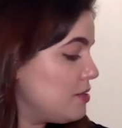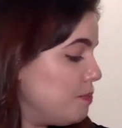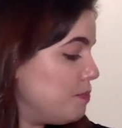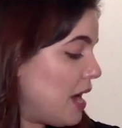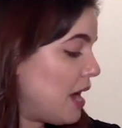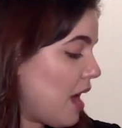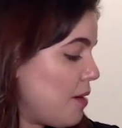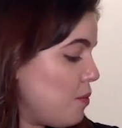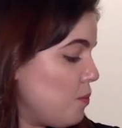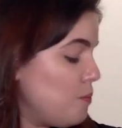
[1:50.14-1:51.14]
But
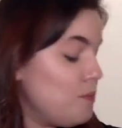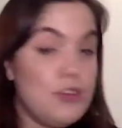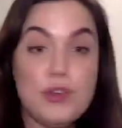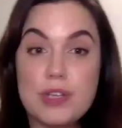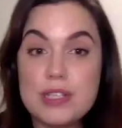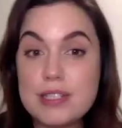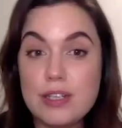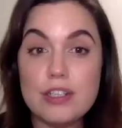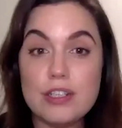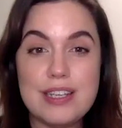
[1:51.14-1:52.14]
you can
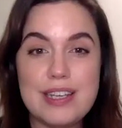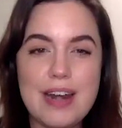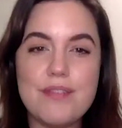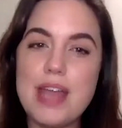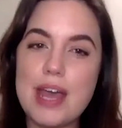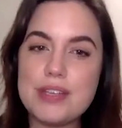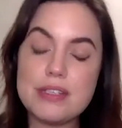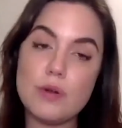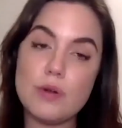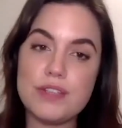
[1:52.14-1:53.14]
still kind of get this
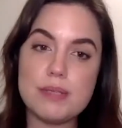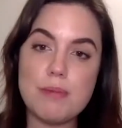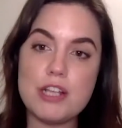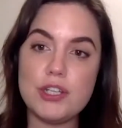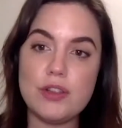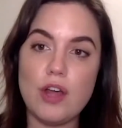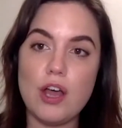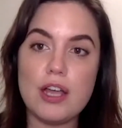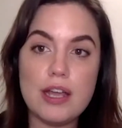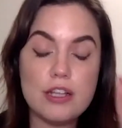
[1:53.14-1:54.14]
sort of smudgy
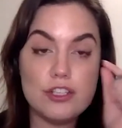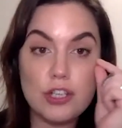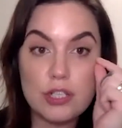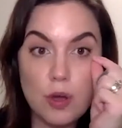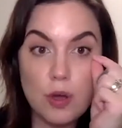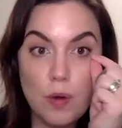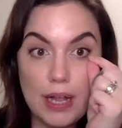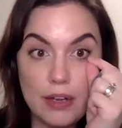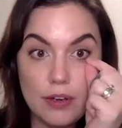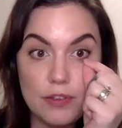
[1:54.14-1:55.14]
look just
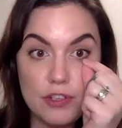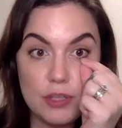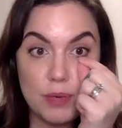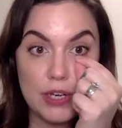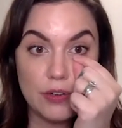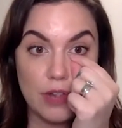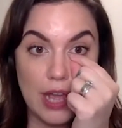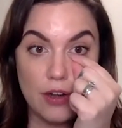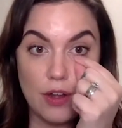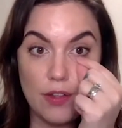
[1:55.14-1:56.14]
bringing your
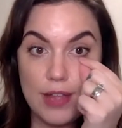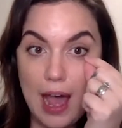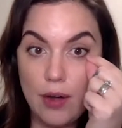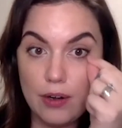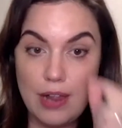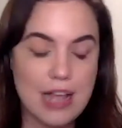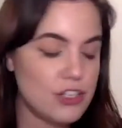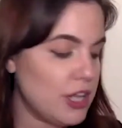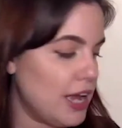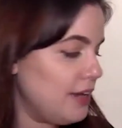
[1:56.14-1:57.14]
liner on the outer
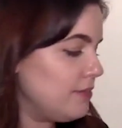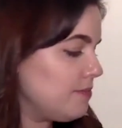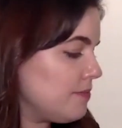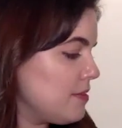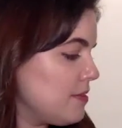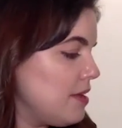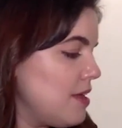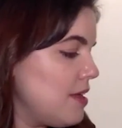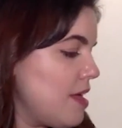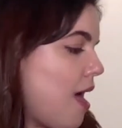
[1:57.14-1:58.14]
lash line.
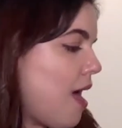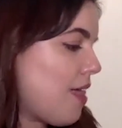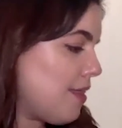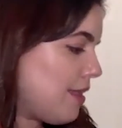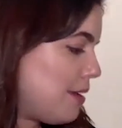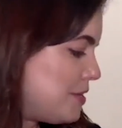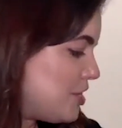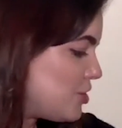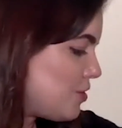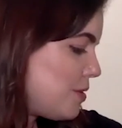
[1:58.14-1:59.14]
Let me
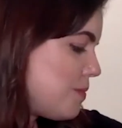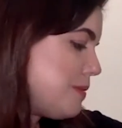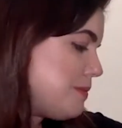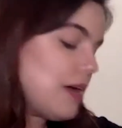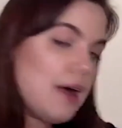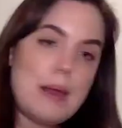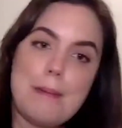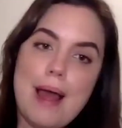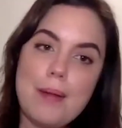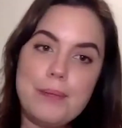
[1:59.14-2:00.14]
show you what I'm talking
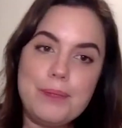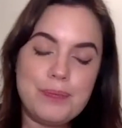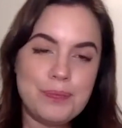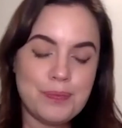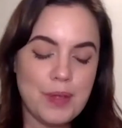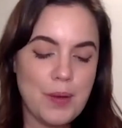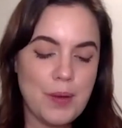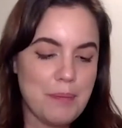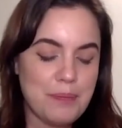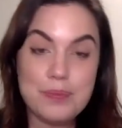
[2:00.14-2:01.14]
about.
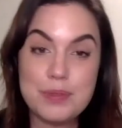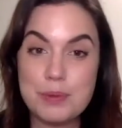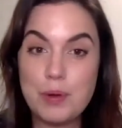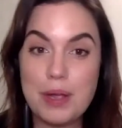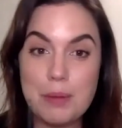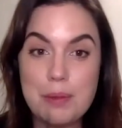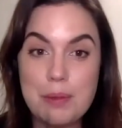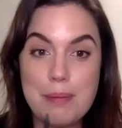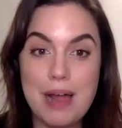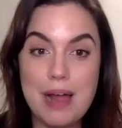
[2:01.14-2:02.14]
Okay, so I'm going with
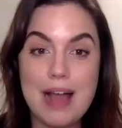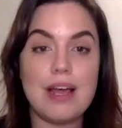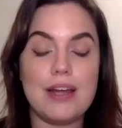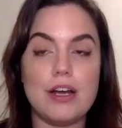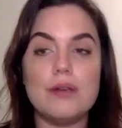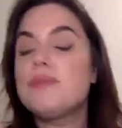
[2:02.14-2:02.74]
my black liner.